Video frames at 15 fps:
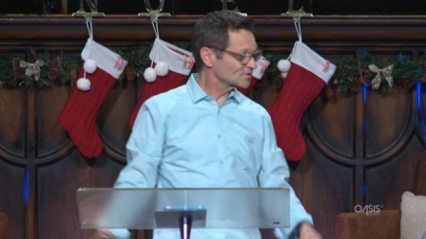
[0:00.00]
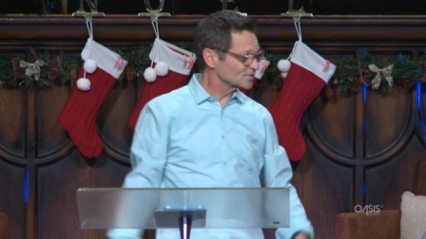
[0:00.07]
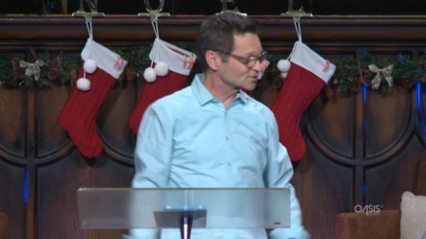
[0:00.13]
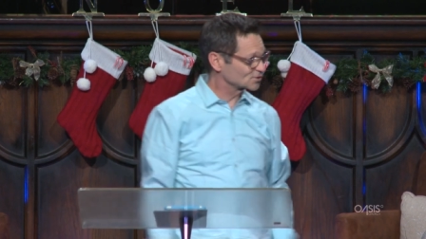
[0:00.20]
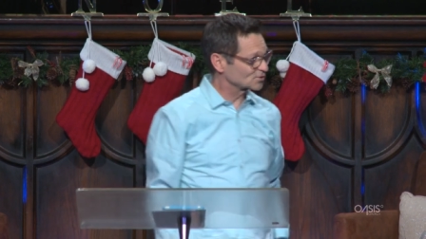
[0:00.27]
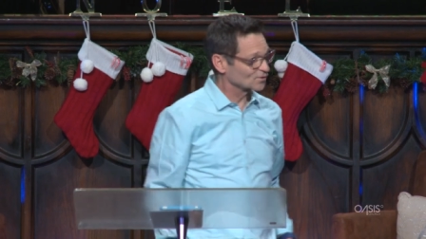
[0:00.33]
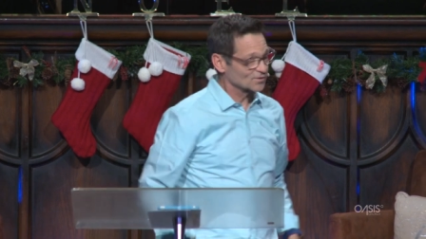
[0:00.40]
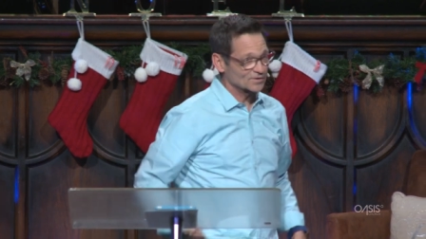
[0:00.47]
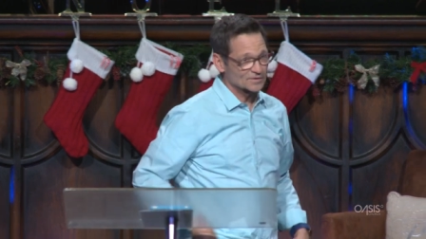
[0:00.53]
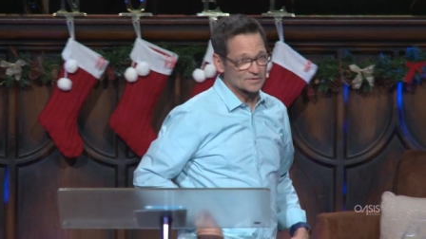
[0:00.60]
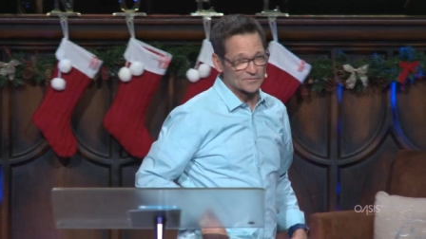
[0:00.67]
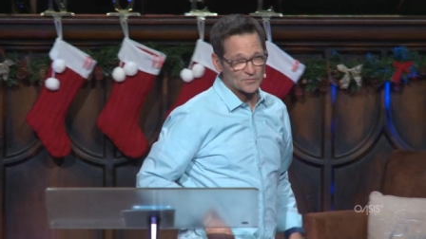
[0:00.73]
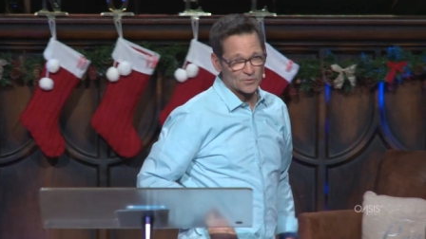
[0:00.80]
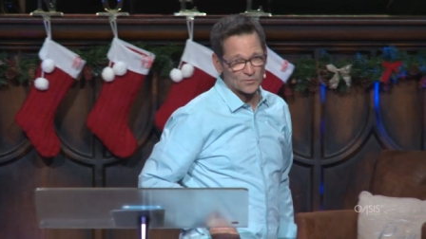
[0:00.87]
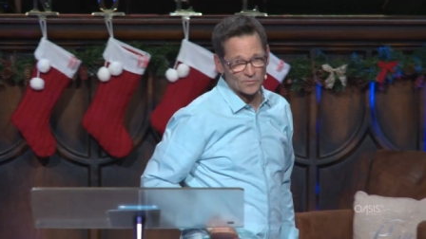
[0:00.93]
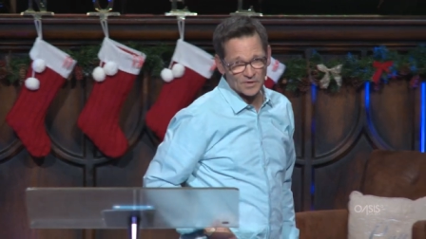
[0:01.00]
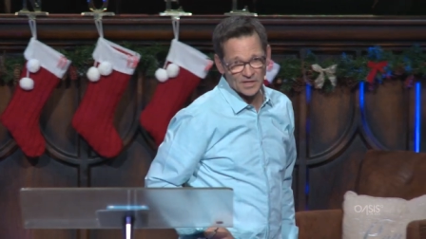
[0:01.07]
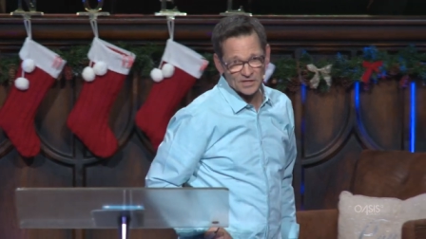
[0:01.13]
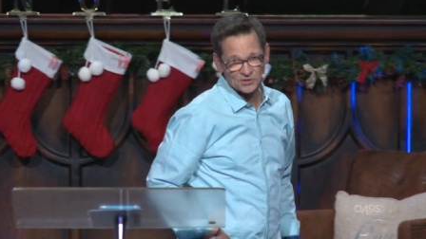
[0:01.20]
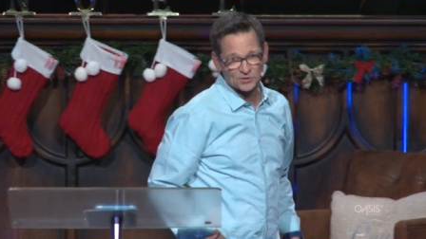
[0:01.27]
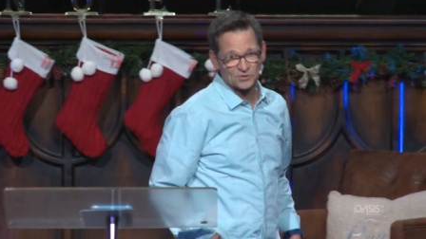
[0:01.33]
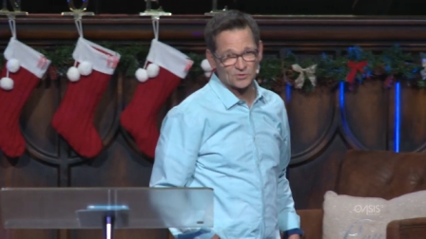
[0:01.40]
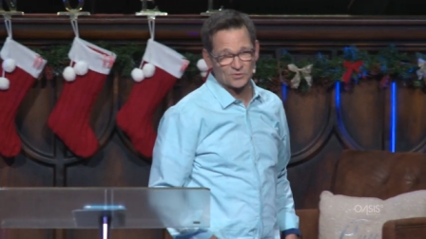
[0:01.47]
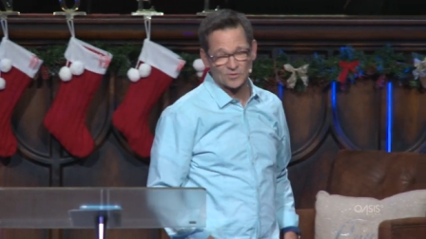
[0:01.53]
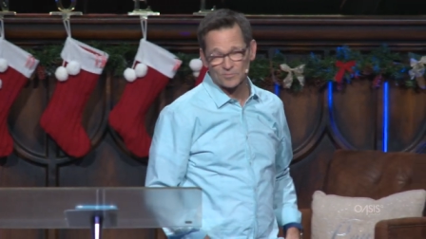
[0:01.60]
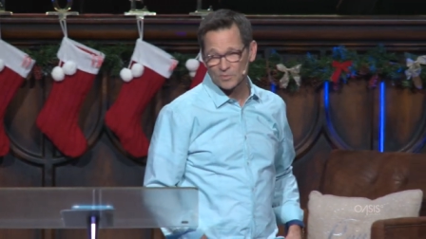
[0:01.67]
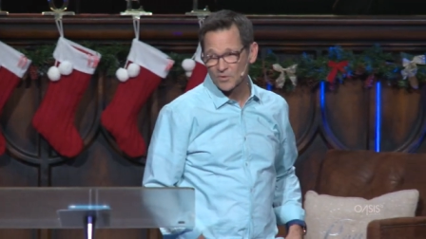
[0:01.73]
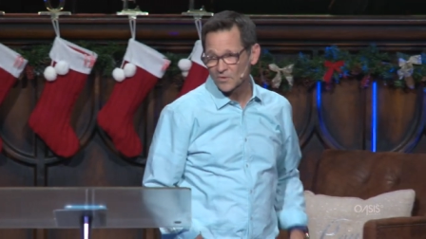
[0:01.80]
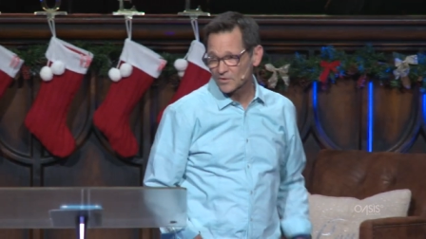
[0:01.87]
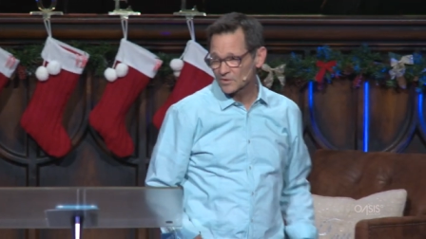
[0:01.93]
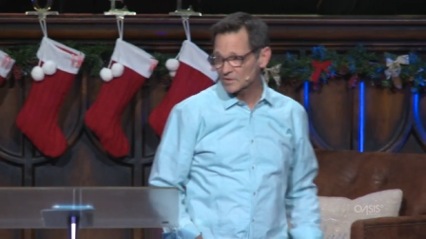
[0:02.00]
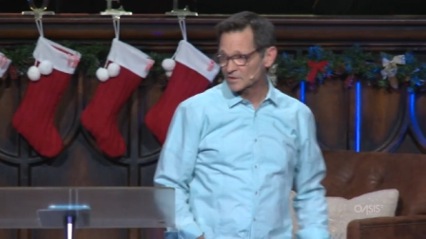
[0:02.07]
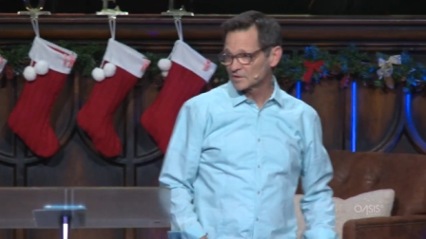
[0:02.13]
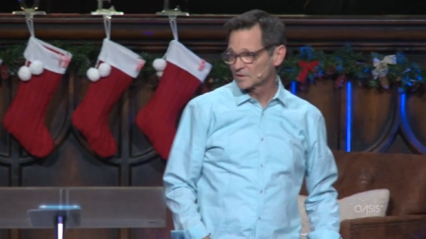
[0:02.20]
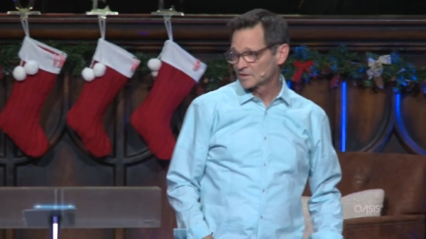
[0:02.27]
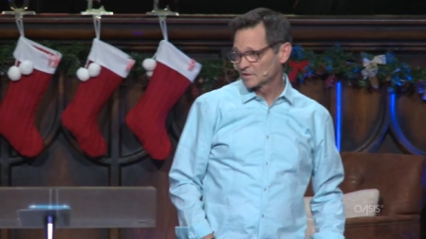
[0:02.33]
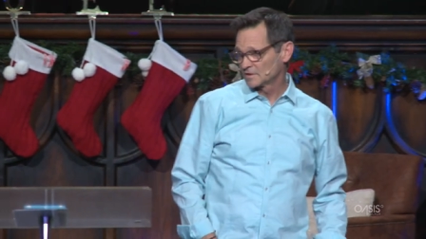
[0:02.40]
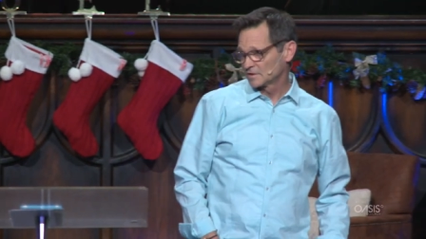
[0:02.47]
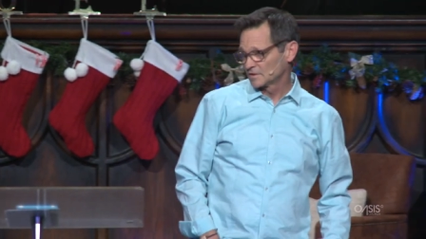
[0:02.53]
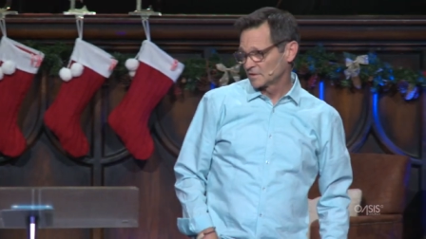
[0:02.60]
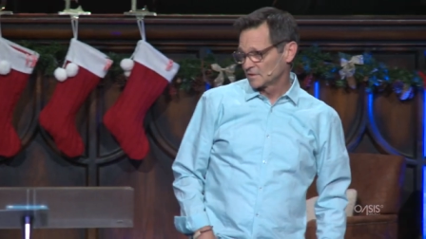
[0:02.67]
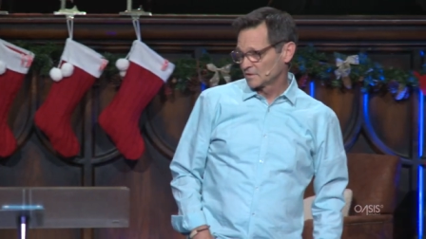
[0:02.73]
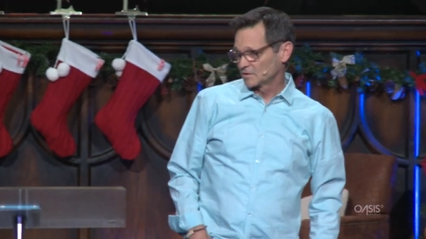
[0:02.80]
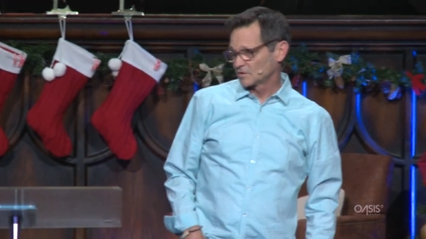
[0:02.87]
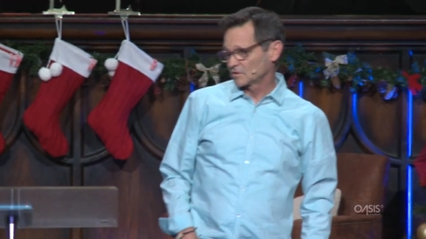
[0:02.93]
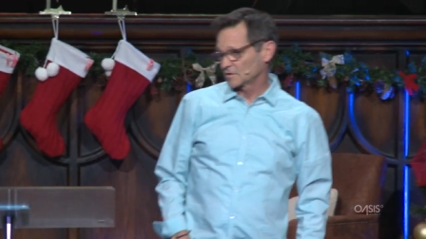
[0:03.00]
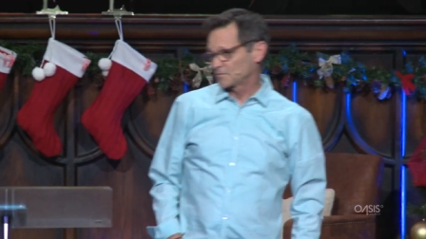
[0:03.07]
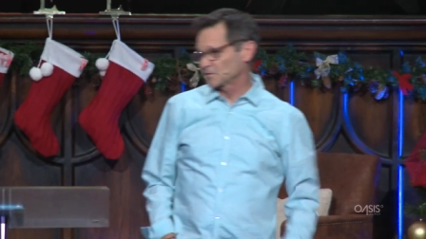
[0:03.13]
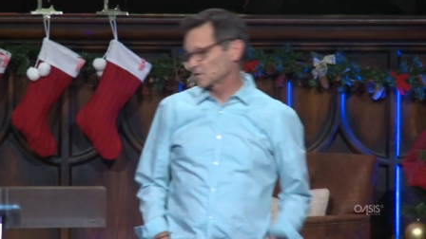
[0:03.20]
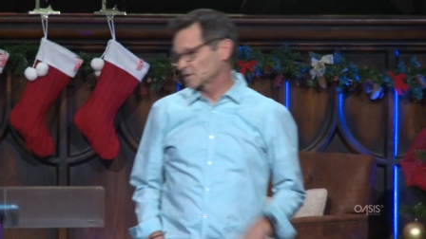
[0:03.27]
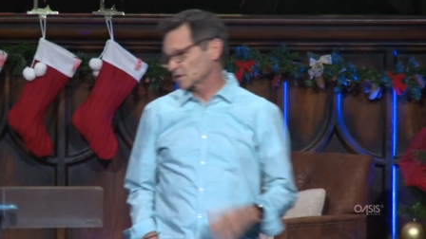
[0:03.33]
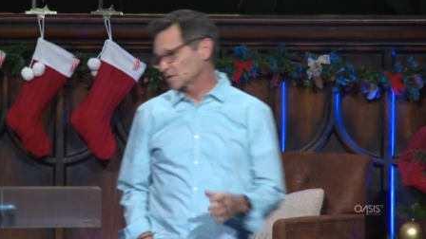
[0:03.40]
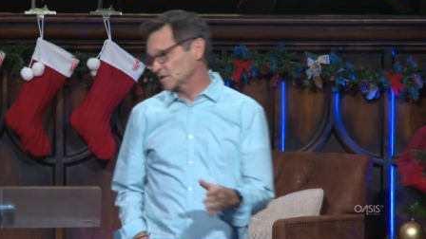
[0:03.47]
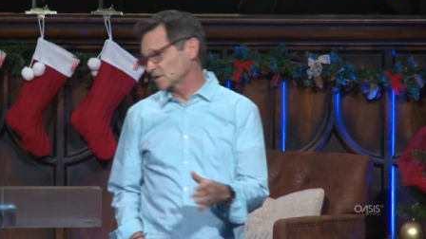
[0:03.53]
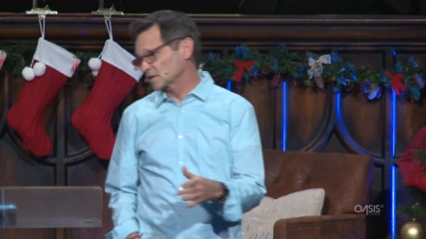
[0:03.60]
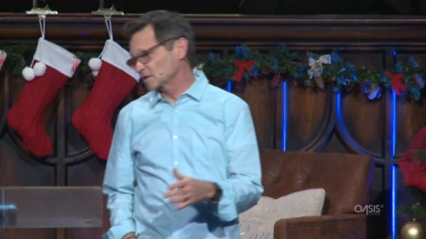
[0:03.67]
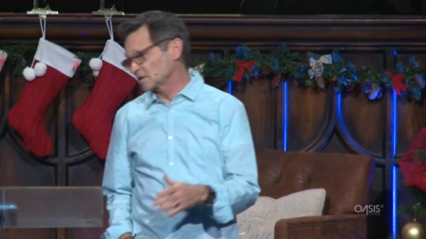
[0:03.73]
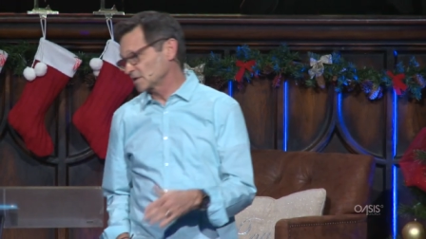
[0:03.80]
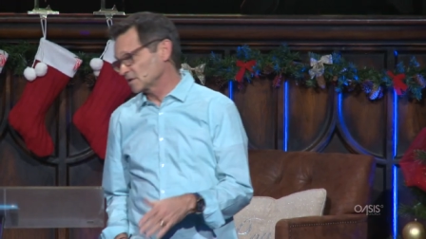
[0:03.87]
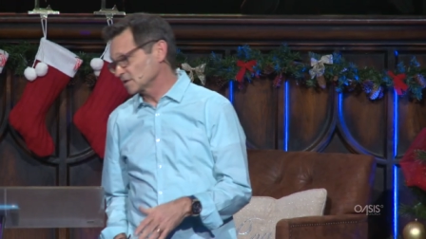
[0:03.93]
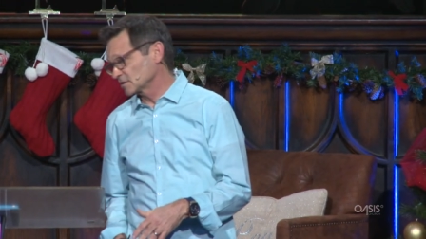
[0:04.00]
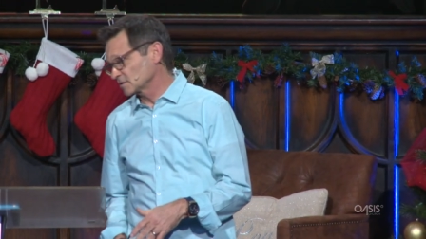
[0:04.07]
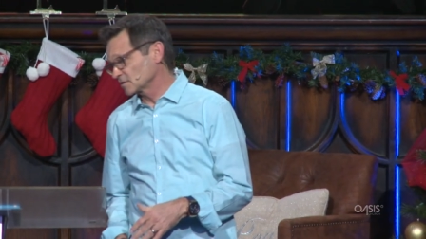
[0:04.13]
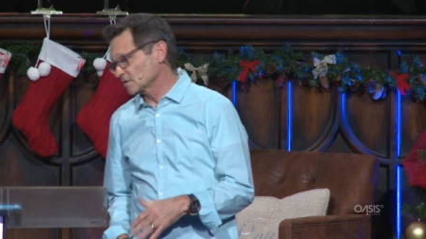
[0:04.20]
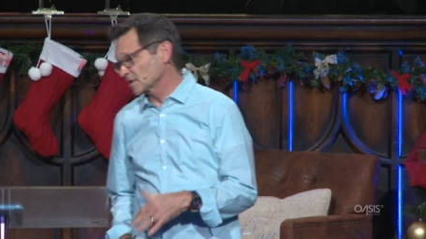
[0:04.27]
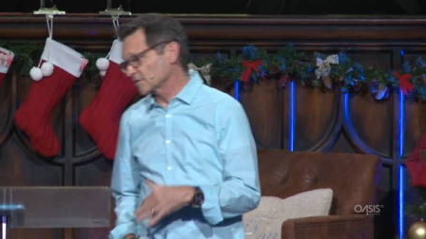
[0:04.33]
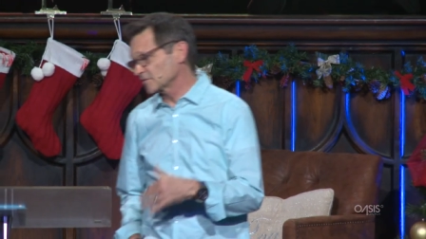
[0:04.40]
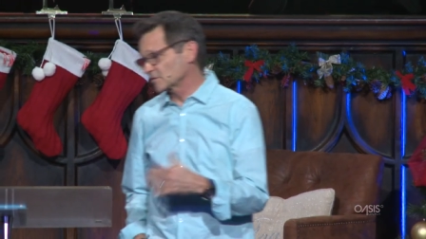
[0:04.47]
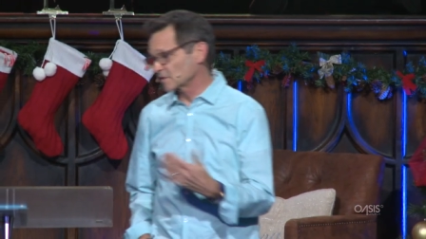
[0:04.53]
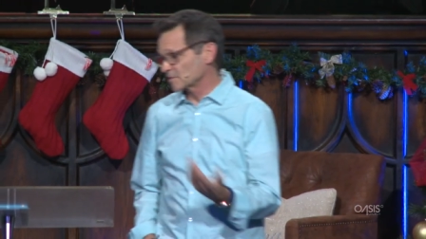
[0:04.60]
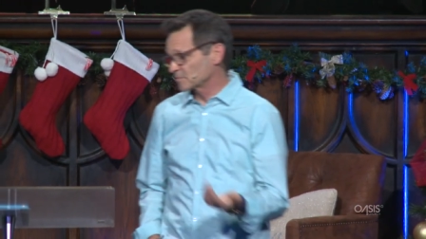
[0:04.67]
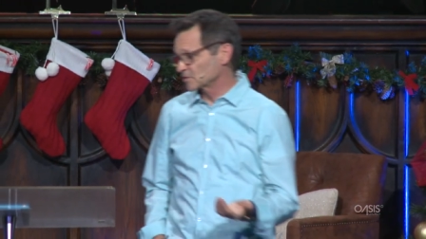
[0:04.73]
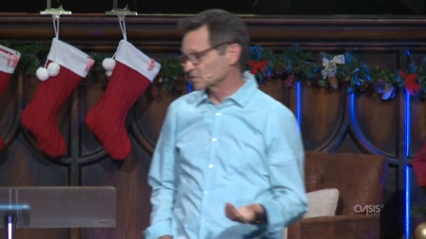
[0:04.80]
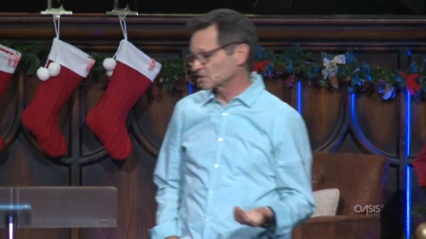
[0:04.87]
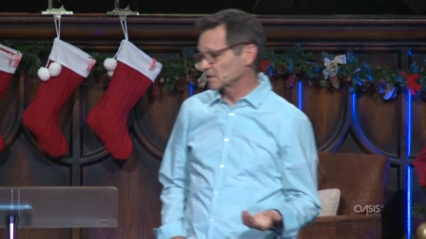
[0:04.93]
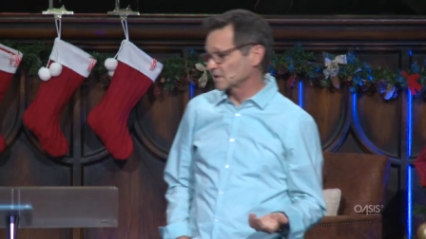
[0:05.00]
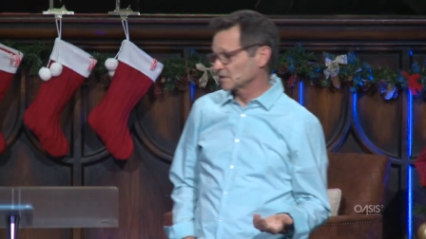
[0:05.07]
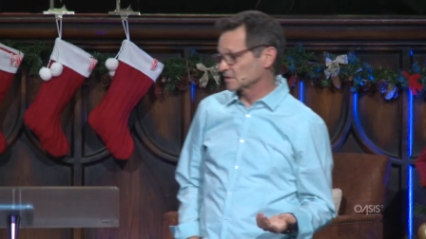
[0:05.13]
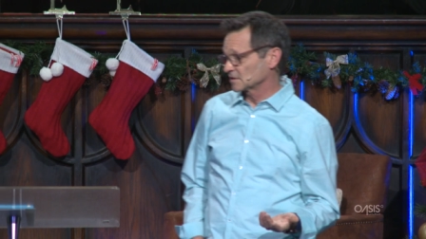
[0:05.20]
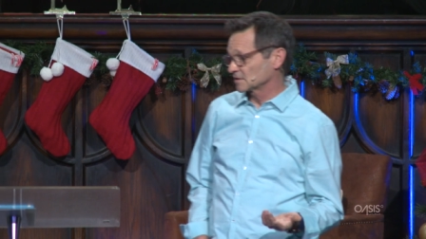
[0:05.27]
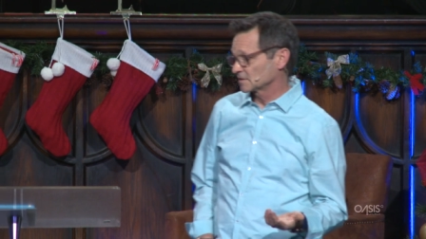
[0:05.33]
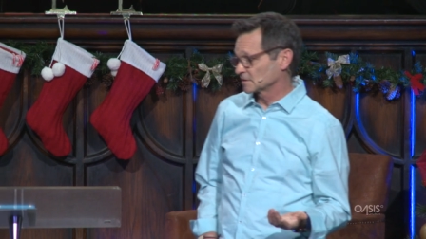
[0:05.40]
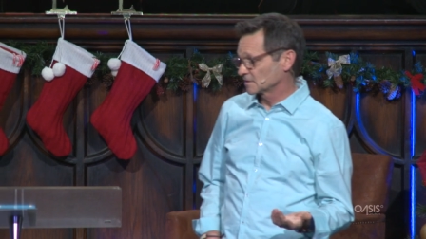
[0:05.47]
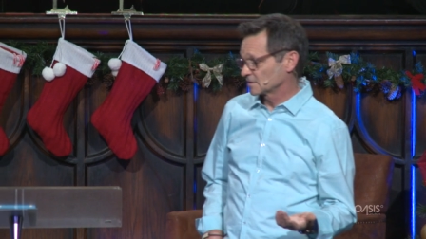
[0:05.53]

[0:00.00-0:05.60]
or short, if you're rich or poor, or if you're good looking or have a great personality.